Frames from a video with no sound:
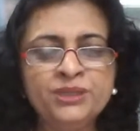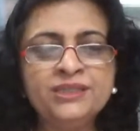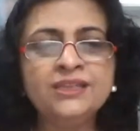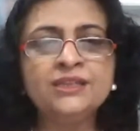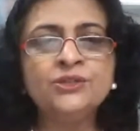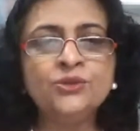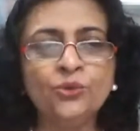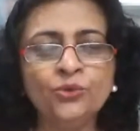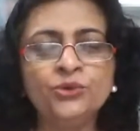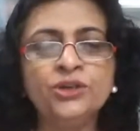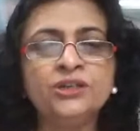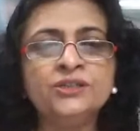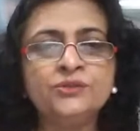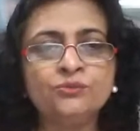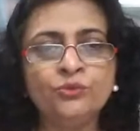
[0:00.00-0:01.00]
Business
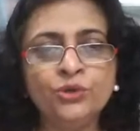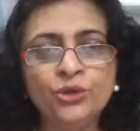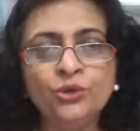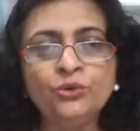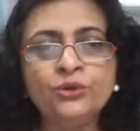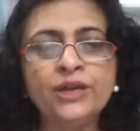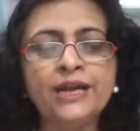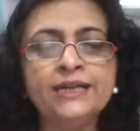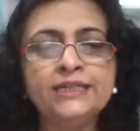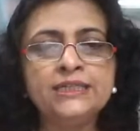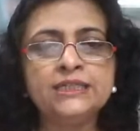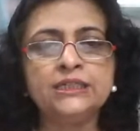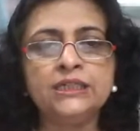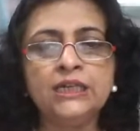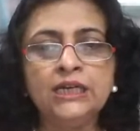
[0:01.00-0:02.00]
owners would look at
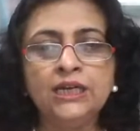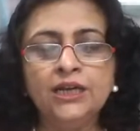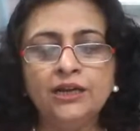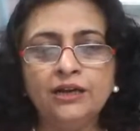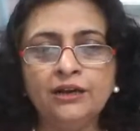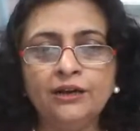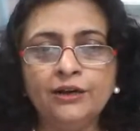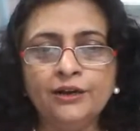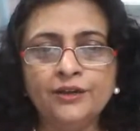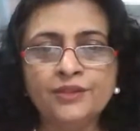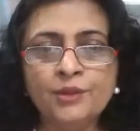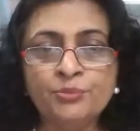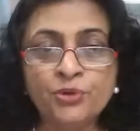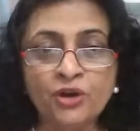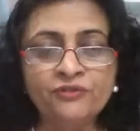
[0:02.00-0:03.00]

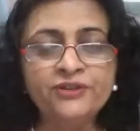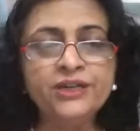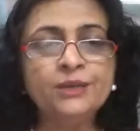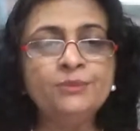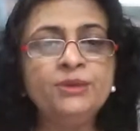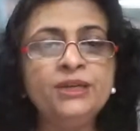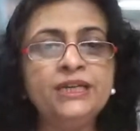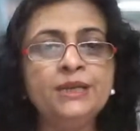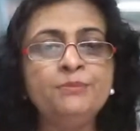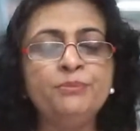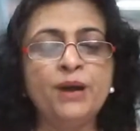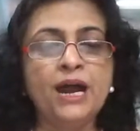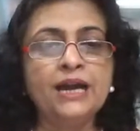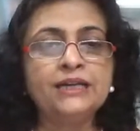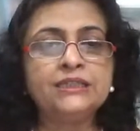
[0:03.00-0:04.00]
the profitability
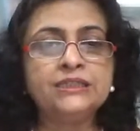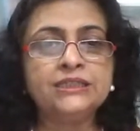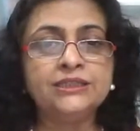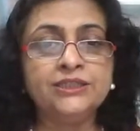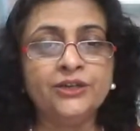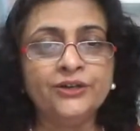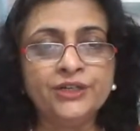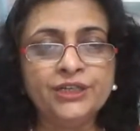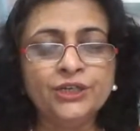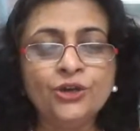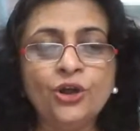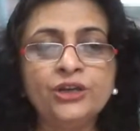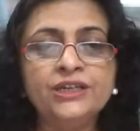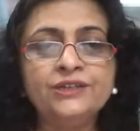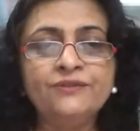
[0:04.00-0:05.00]
part, the return
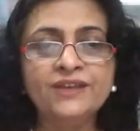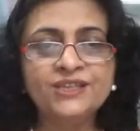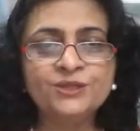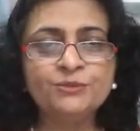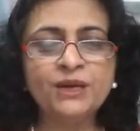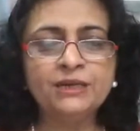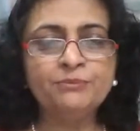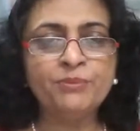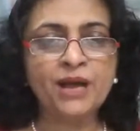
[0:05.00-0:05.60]
on investment